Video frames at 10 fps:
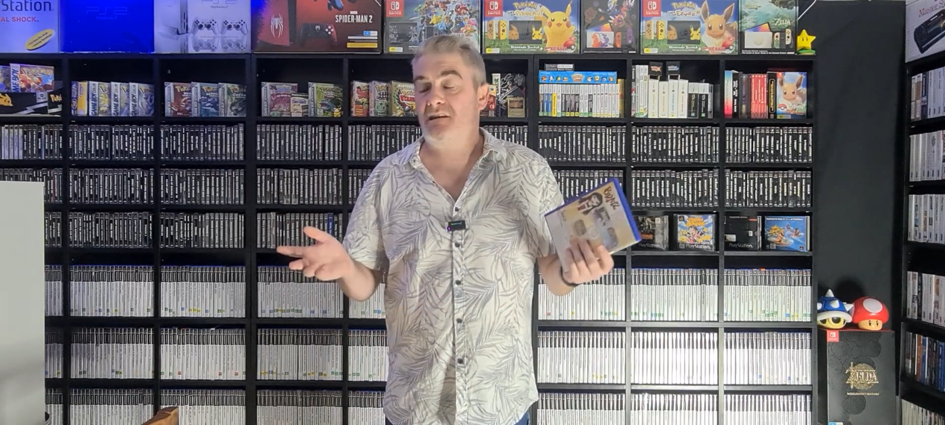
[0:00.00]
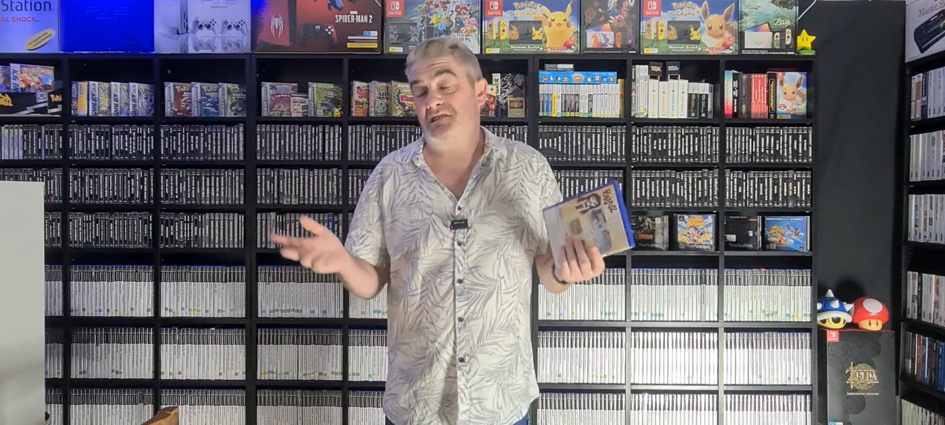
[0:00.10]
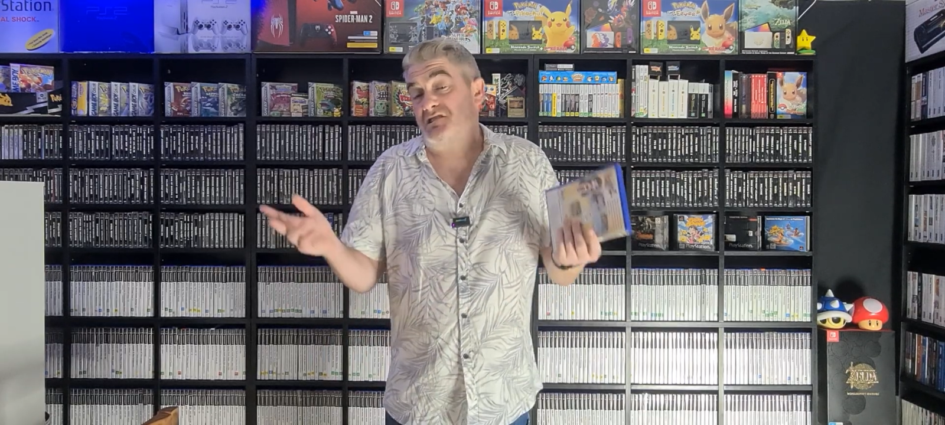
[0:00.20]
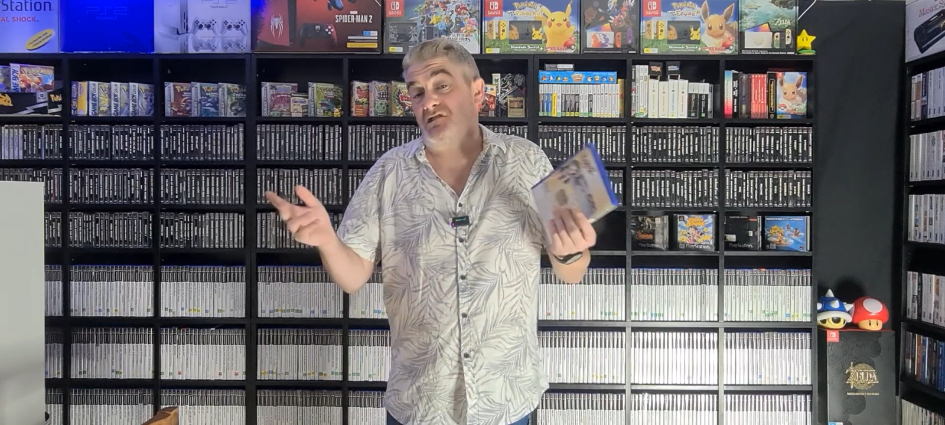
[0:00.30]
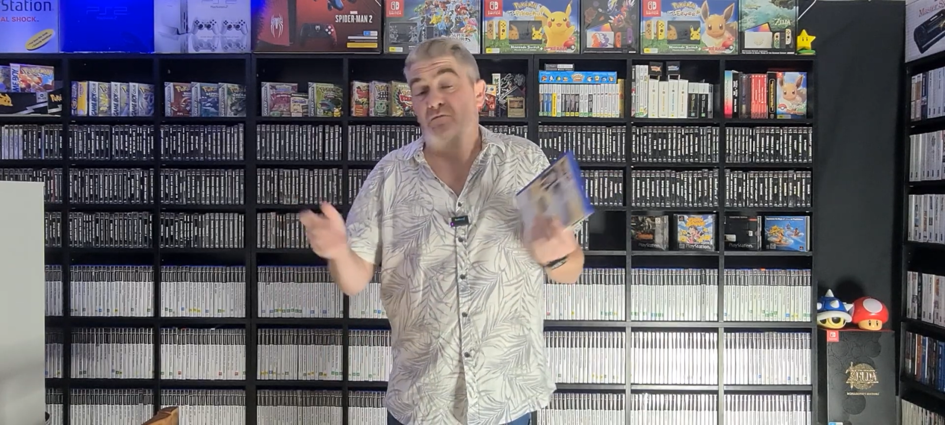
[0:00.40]
yeah,
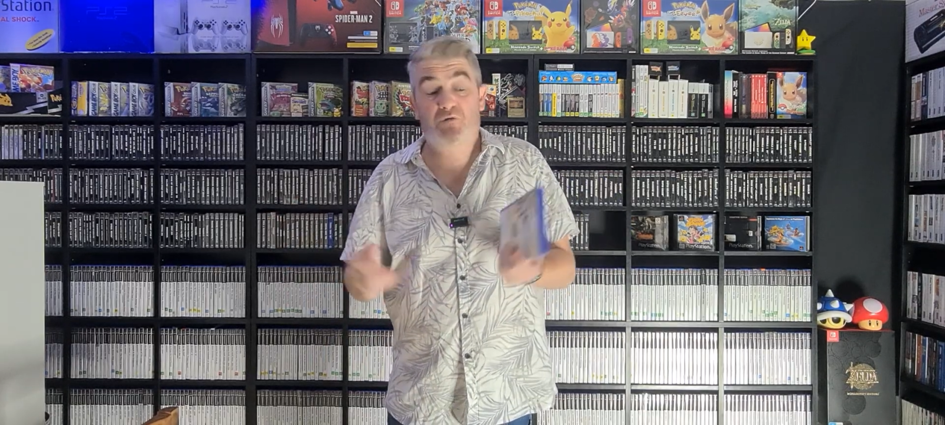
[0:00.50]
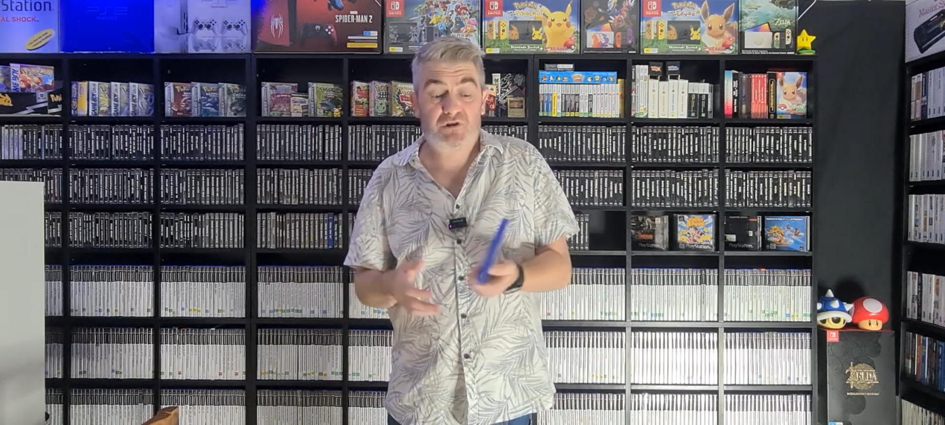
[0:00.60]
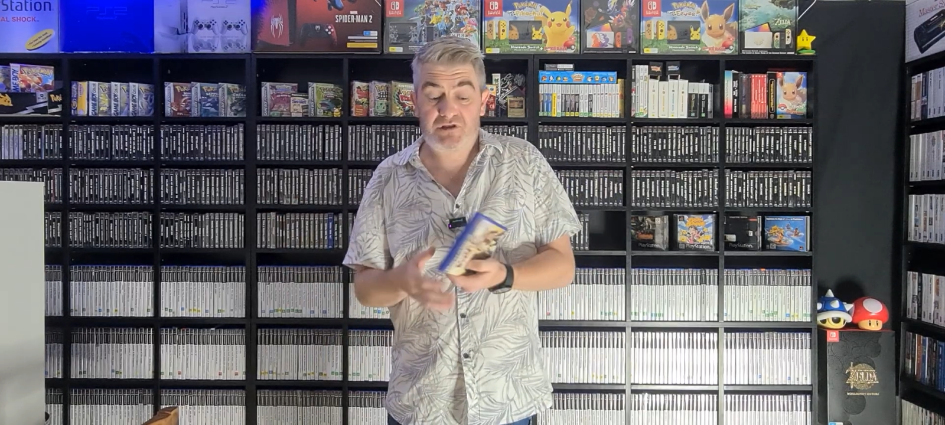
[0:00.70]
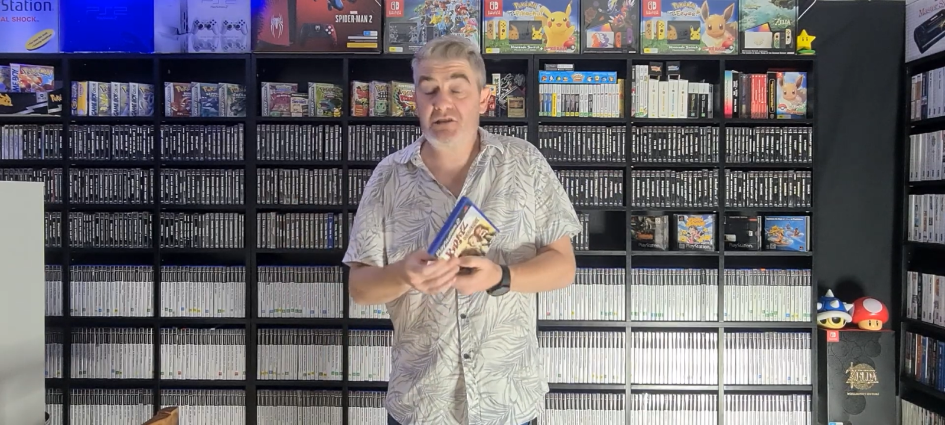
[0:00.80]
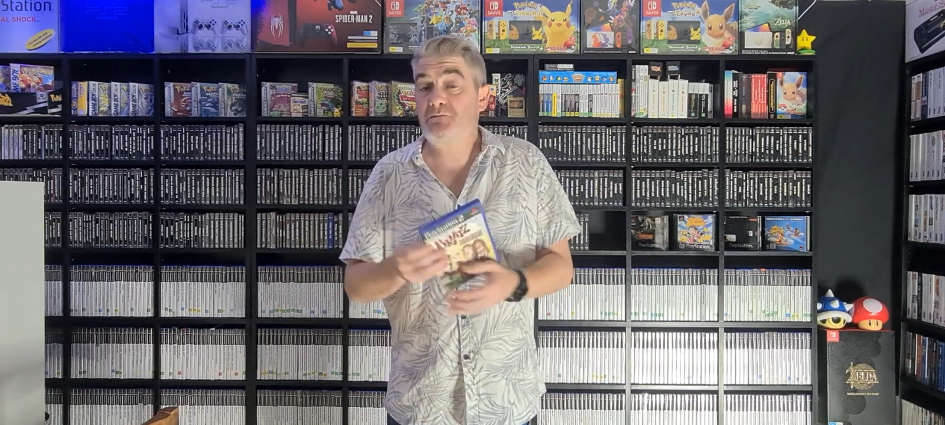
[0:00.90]
they just don't
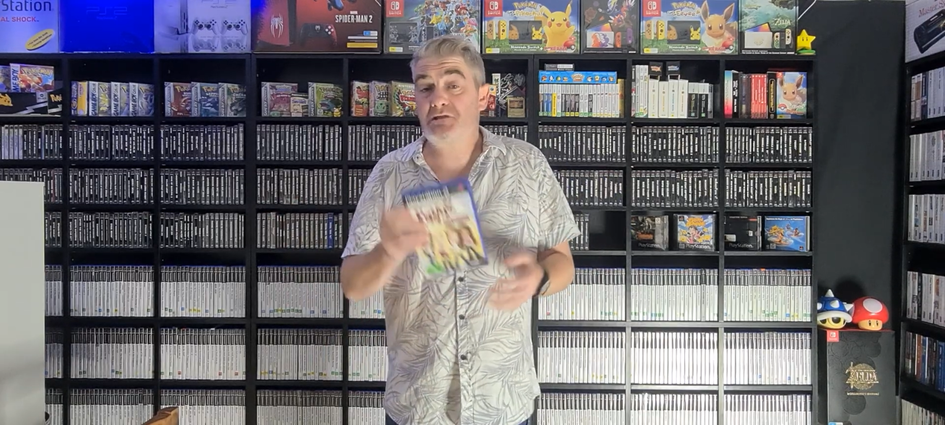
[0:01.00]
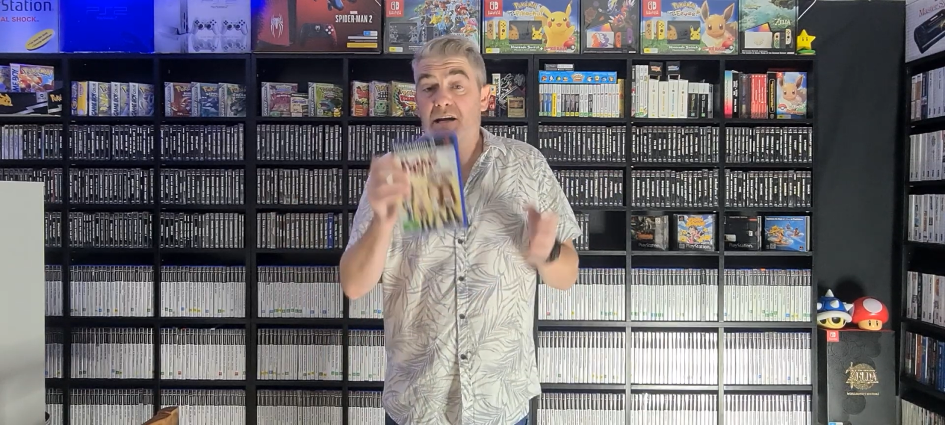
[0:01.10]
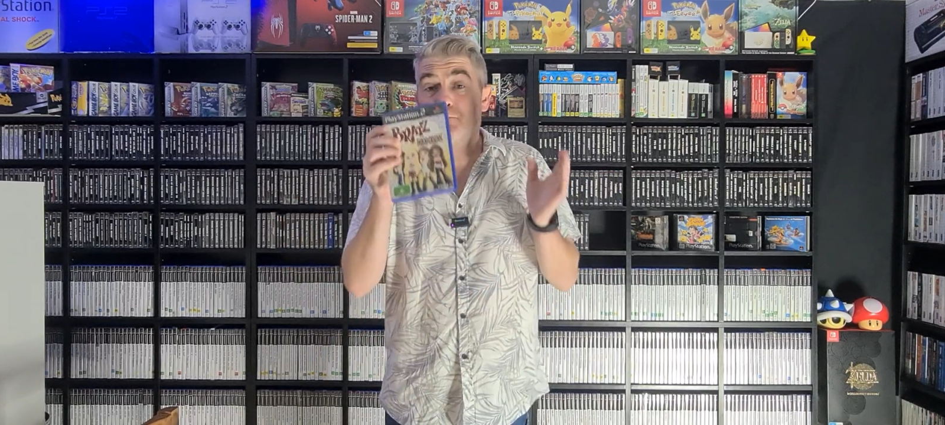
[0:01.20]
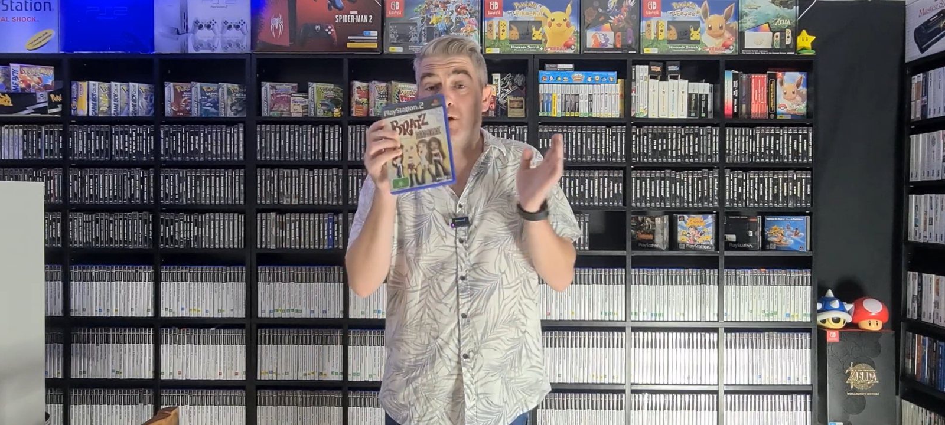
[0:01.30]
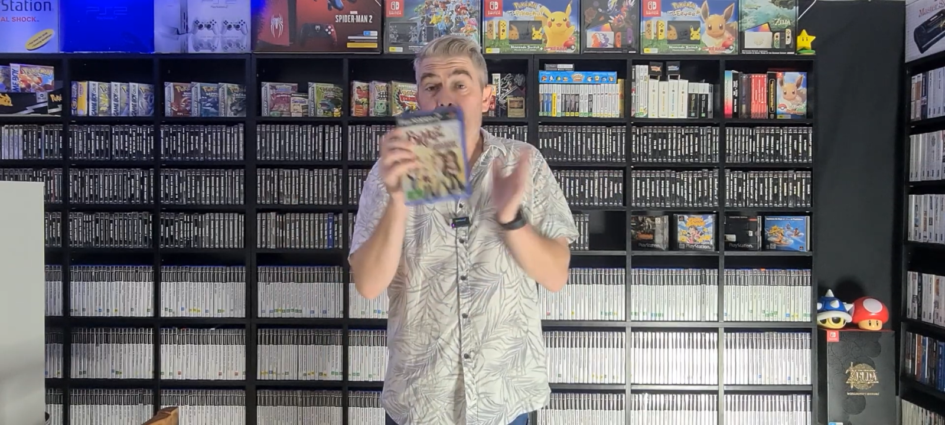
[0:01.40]
work. So this was
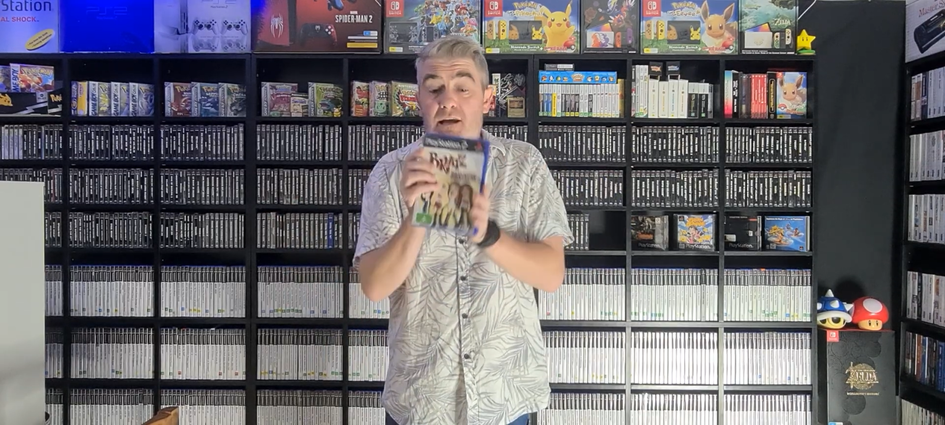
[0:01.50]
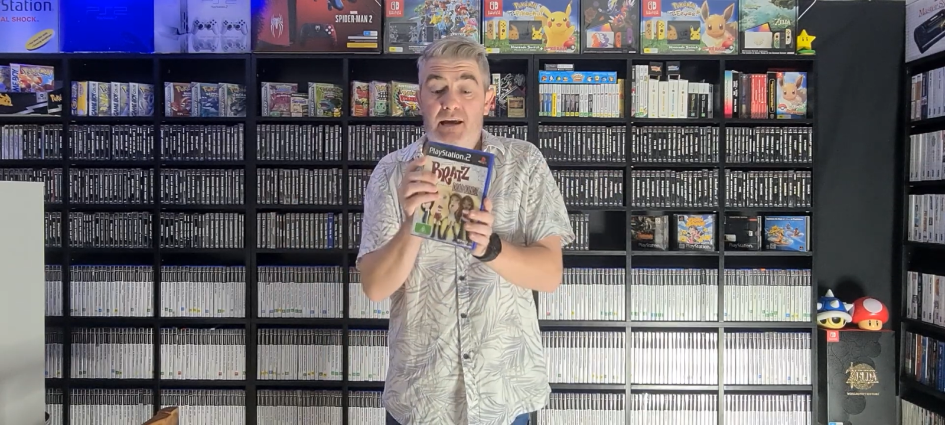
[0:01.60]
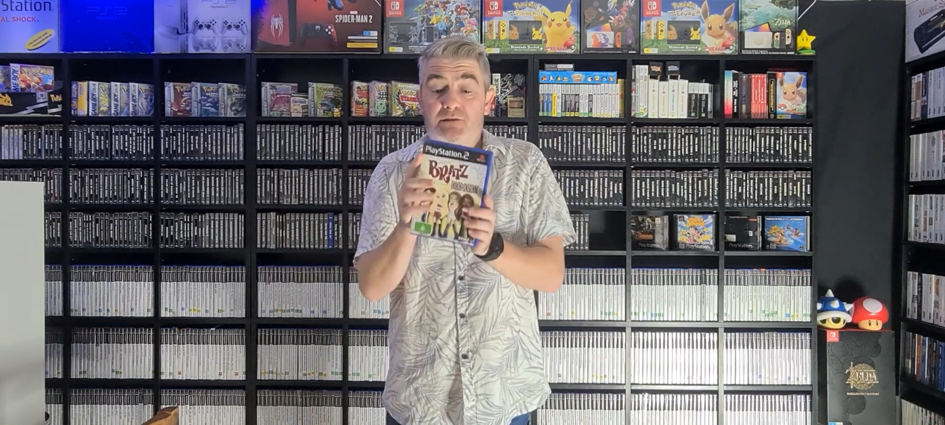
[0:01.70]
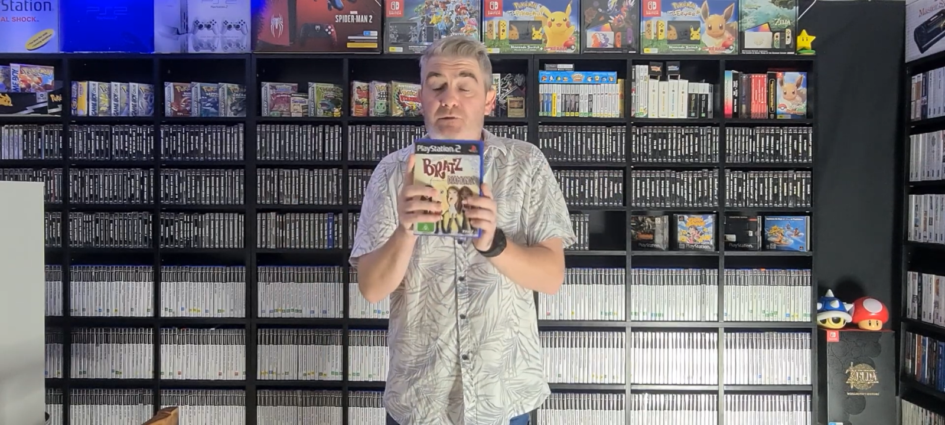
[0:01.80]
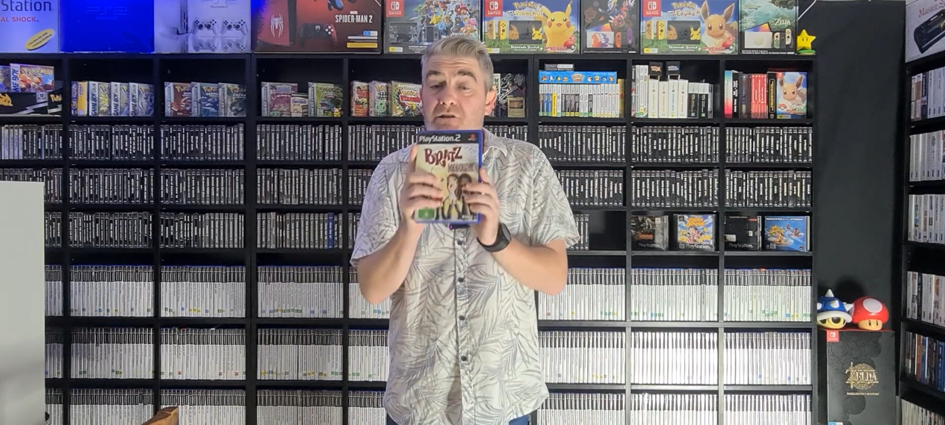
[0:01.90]
an upgrade
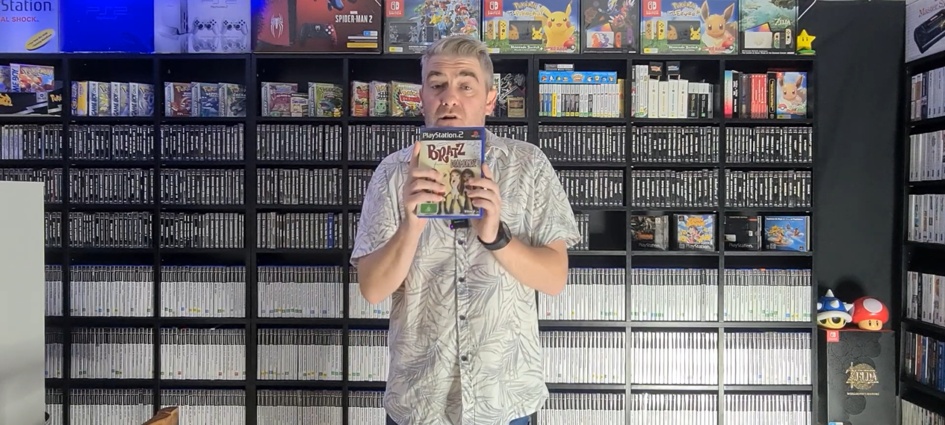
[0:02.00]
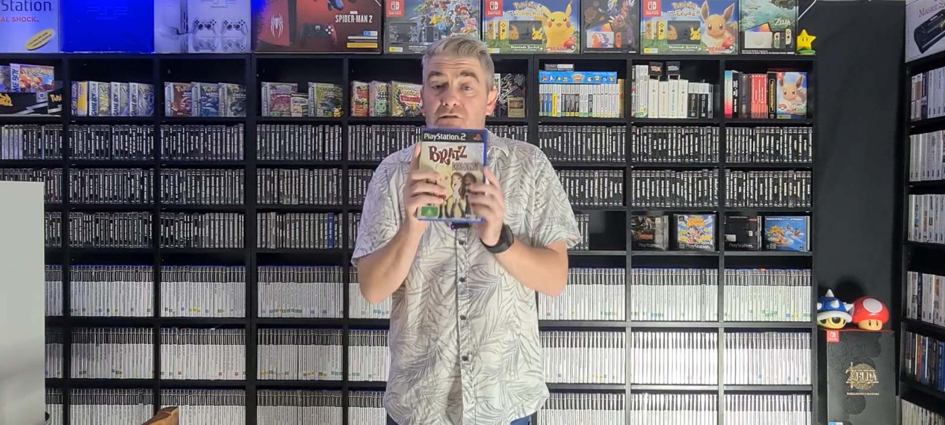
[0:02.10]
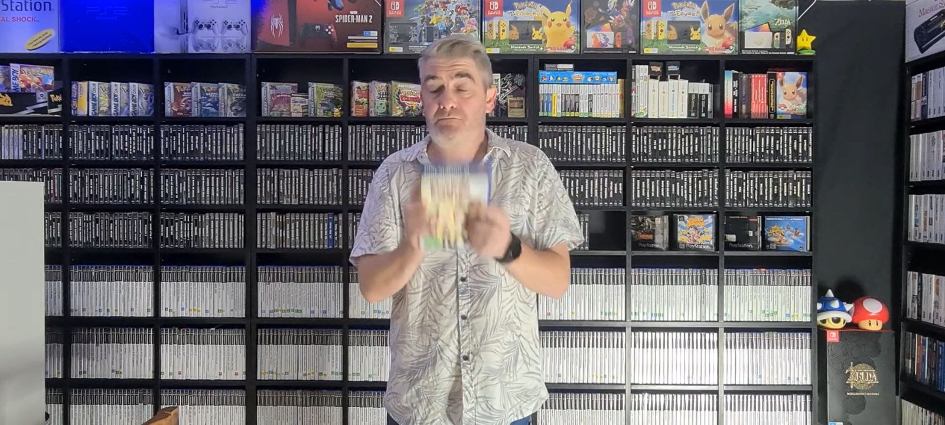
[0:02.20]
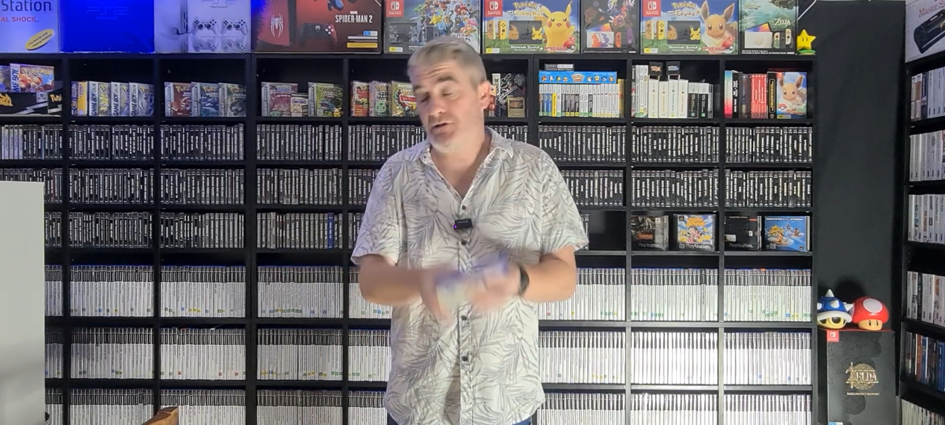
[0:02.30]
at $20.